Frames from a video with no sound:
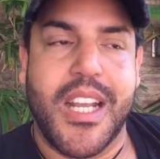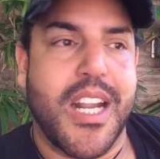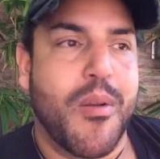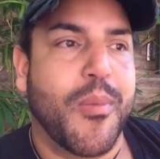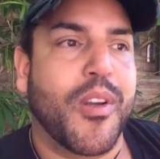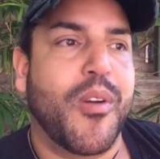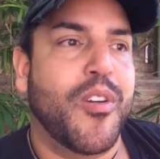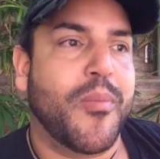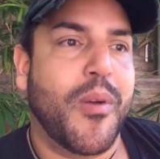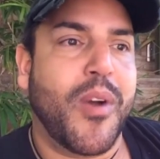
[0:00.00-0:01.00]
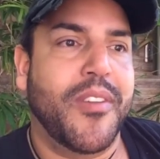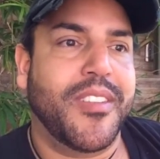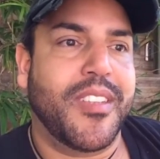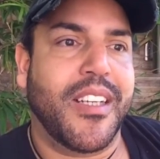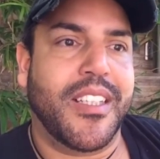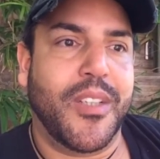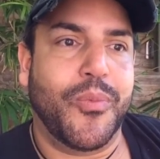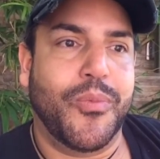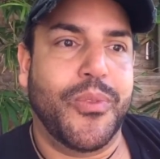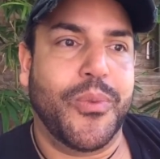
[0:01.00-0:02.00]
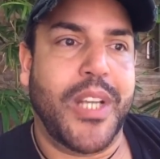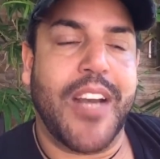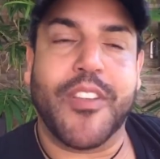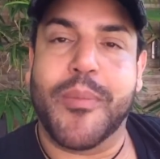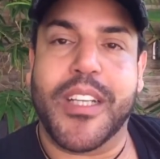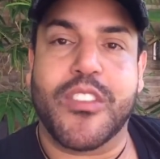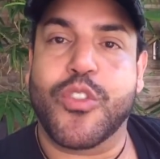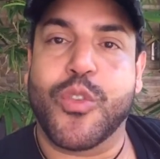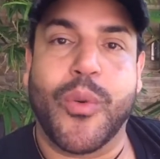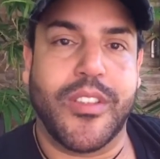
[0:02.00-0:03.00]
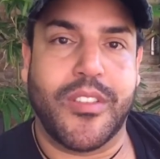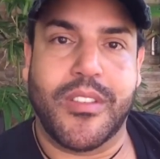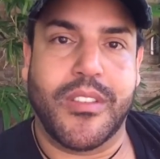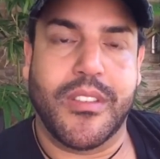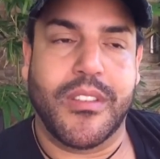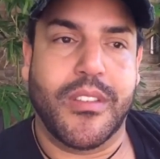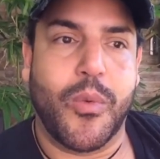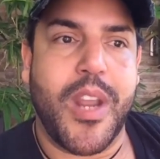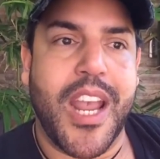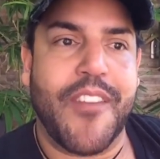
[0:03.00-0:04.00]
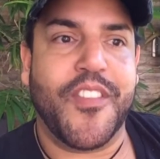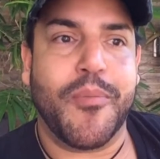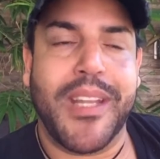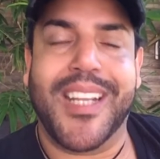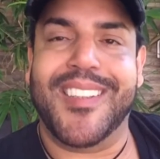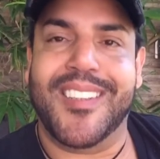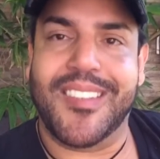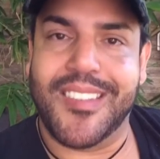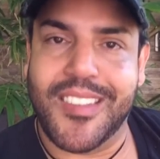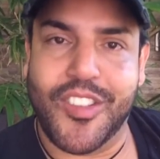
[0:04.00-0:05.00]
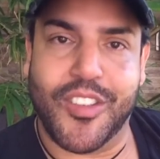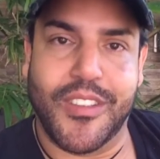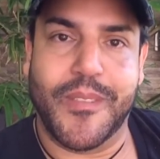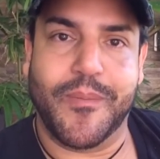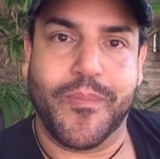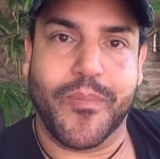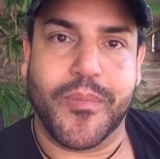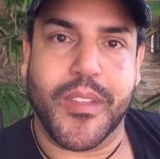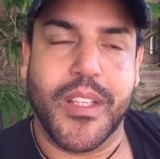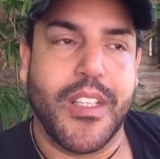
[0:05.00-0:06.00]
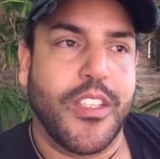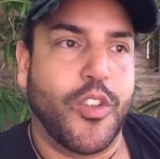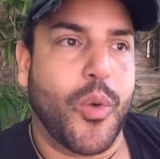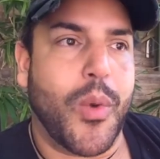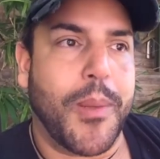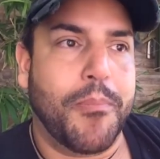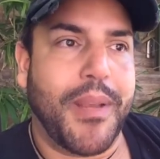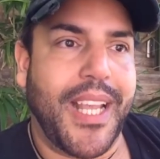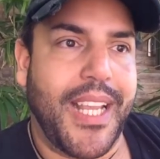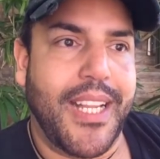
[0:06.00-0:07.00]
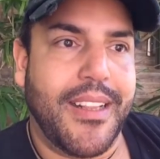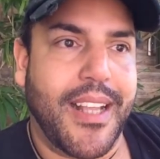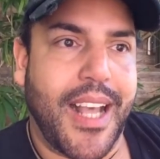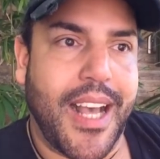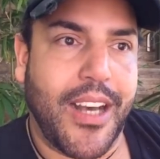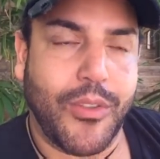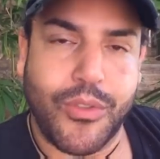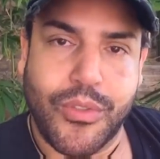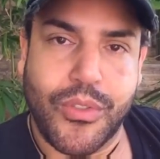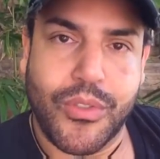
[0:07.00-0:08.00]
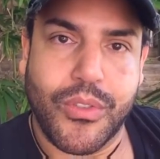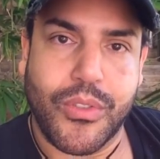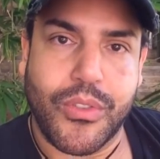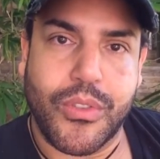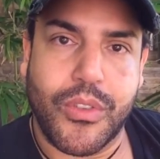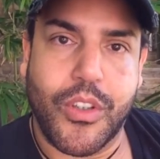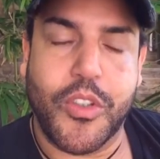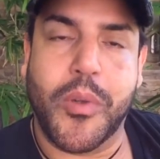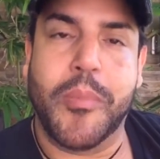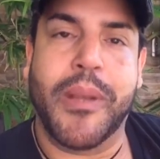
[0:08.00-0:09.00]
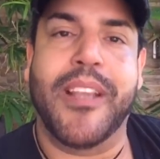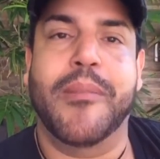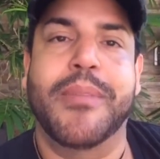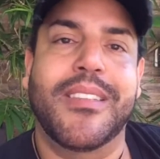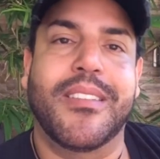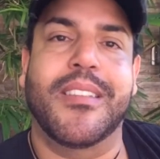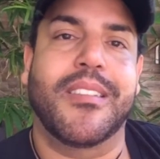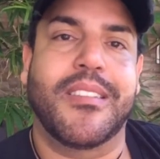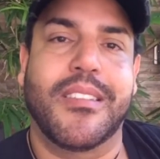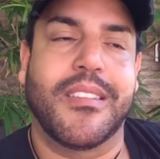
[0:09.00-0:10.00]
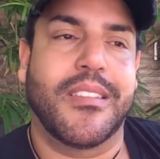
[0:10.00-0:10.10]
And I remember going to my wife and saying, honey, we have to make a choice. We have to make a decision. Do we pay the house or do we pay the business?